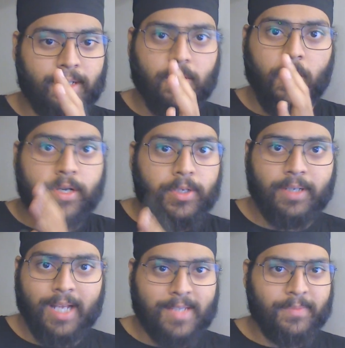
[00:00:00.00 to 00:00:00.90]
onto
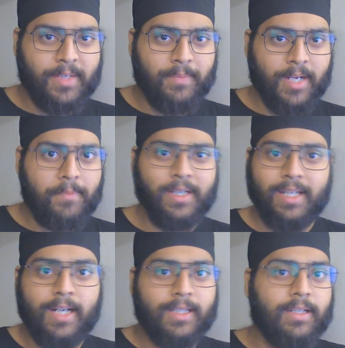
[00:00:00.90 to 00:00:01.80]
a Raspberry Pi, but
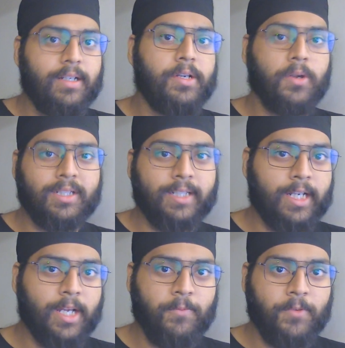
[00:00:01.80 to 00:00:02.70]
that did not
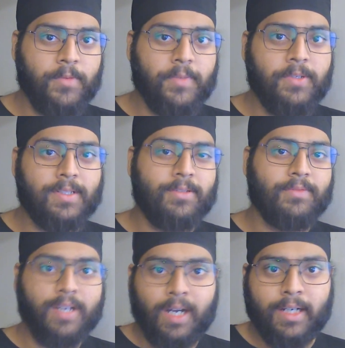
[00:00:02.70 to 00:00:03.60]
straight up work because
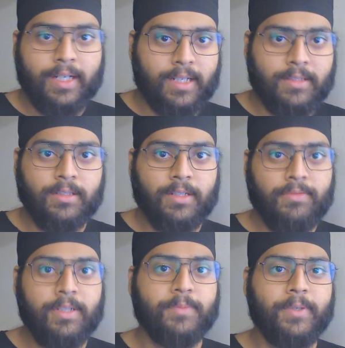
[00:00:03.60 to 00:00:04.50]
of the architectural
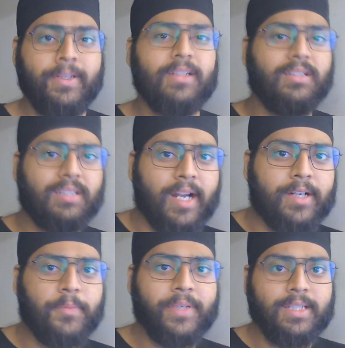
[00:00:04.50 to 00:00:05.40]
difference between the
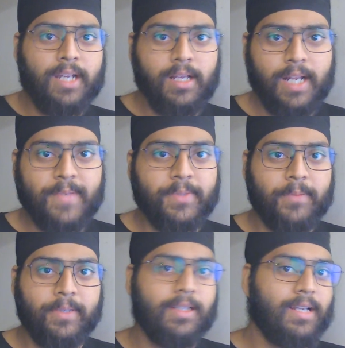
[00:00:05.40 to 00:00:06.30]
standard PC and a Raspberry
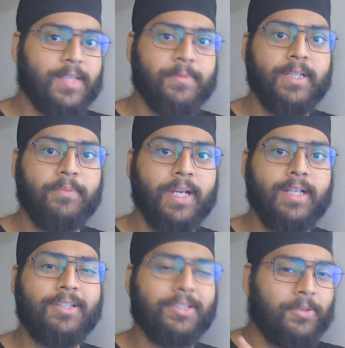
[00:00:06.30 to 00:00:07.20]
Pi. The Raspberry Pi
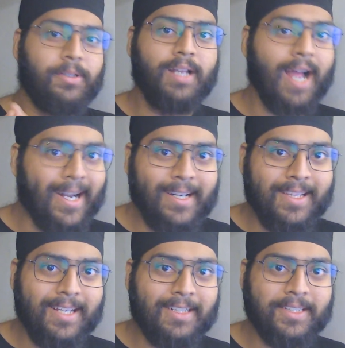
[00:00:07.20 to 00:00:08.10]
just couldn't
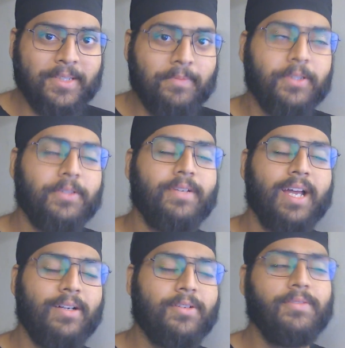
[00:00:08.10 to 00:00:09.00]
handle that script, so we
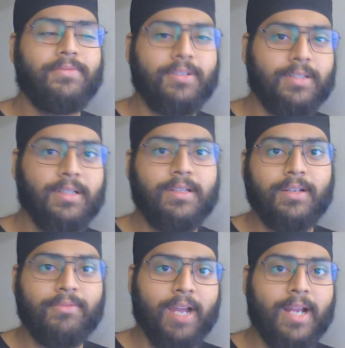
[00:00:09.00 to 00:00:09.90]
had to further
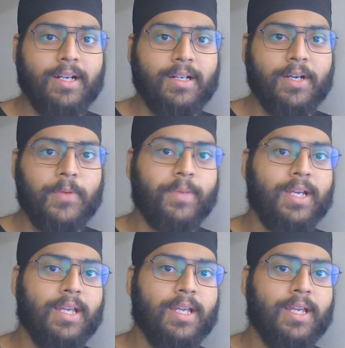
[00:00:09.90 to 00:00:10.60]
refine it down by.